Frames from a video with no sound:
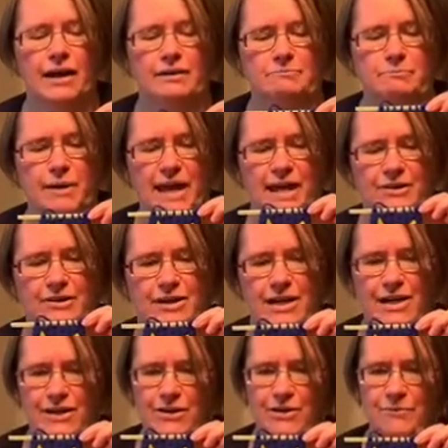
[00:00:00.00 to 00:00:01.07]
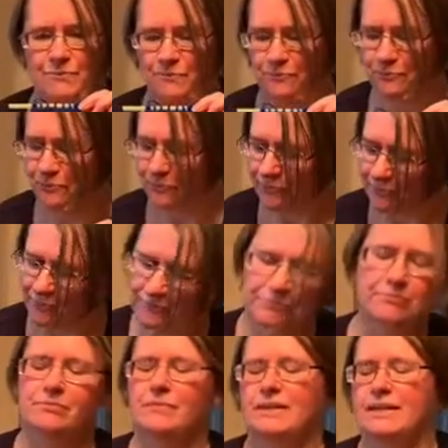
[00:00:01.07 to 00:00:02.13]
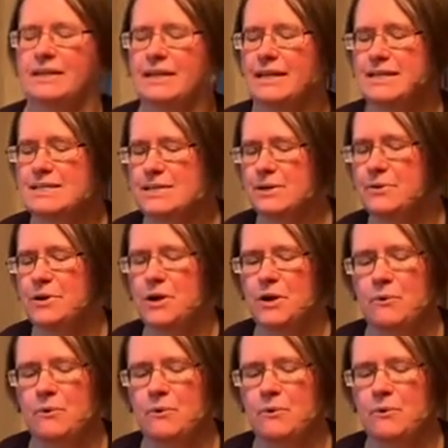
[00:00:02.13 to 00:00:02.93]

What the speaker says: banner here. And so